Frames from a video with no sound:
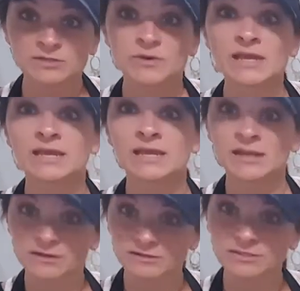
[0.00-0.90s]
so it
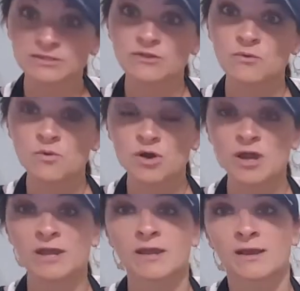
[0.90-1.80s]
adheres to the
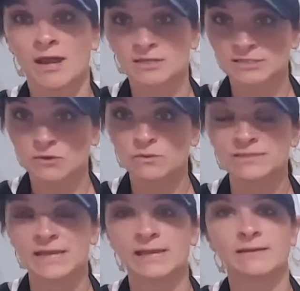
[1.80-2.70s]
wood and kind of
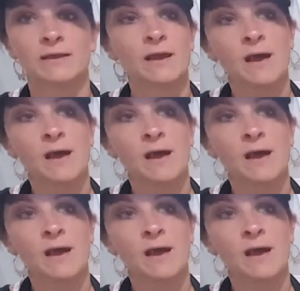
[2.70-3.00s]
soaks in.